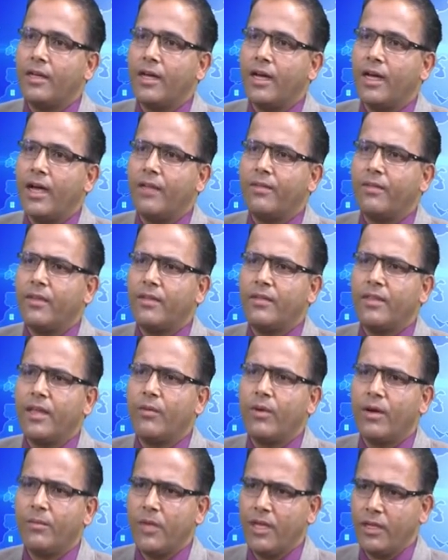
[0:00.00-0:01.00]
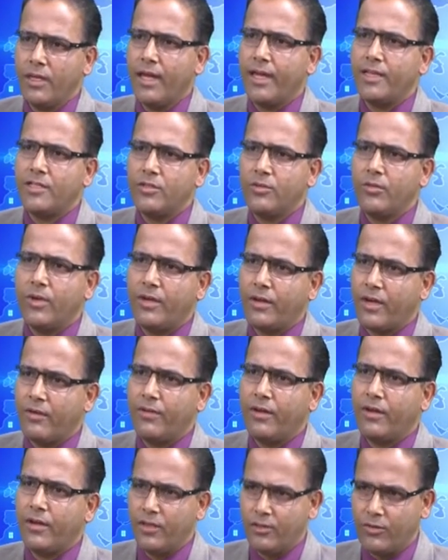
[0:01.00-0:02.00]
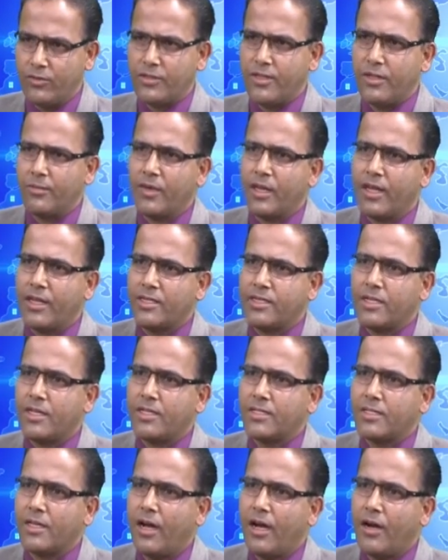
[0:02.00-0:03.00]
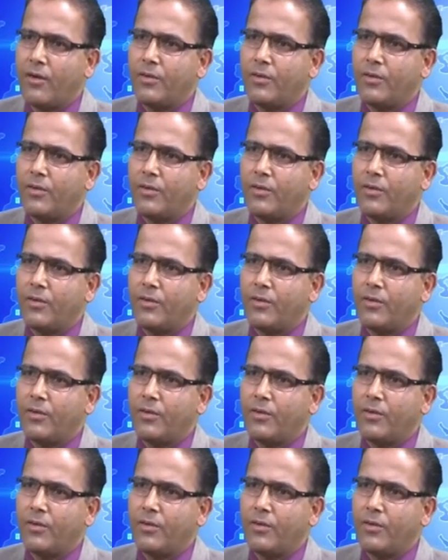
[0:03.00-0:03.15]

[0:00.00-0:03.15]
And there were many, as you were referring to some cases, how